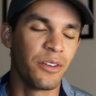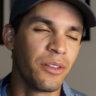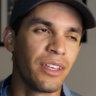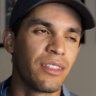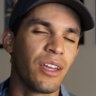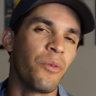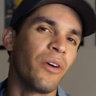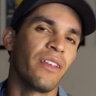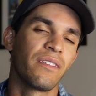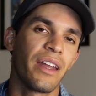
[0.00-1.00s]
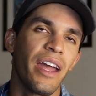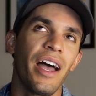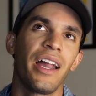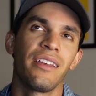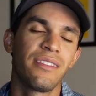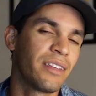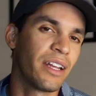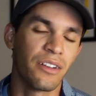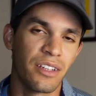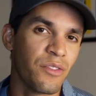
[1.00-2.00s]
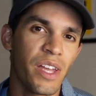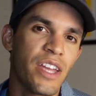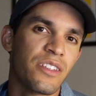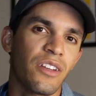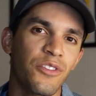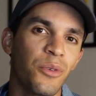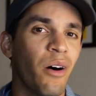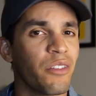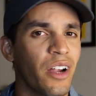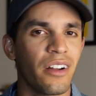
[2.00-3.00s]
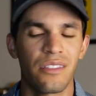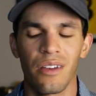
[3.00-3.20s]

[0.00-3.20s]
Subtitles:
only thing was that I had a standard deviation of 12 yards.